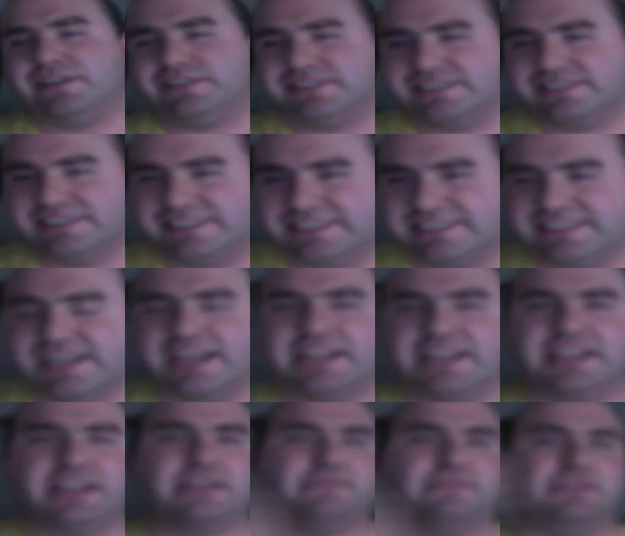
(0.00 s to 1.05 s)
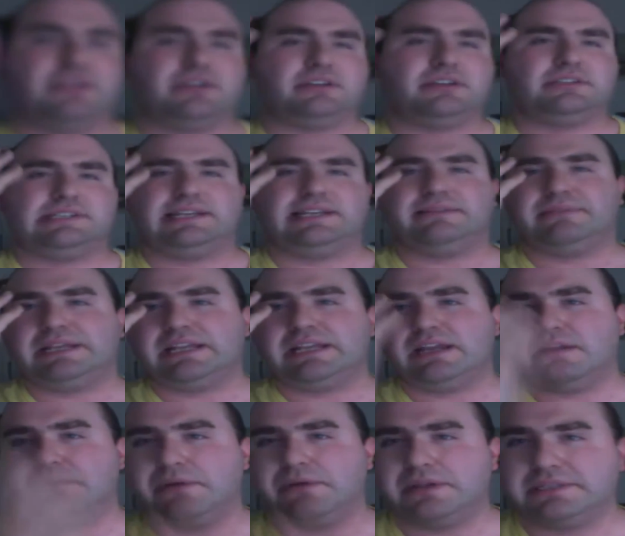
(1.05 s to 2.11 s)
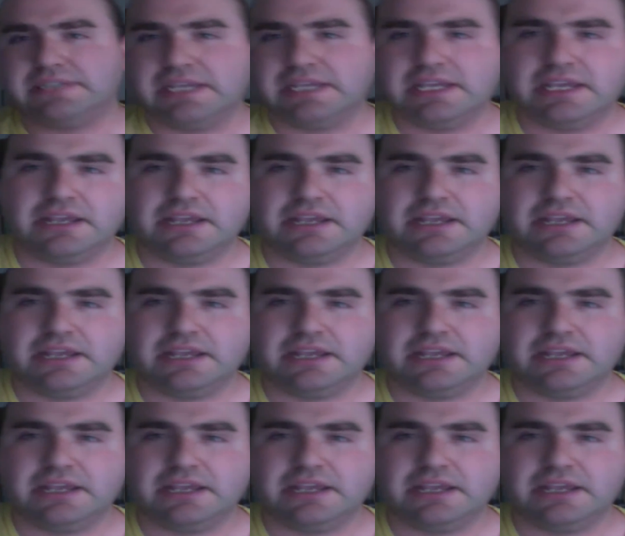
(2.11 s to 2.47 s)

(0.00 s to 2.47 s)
and just exciting and having a good time like I was?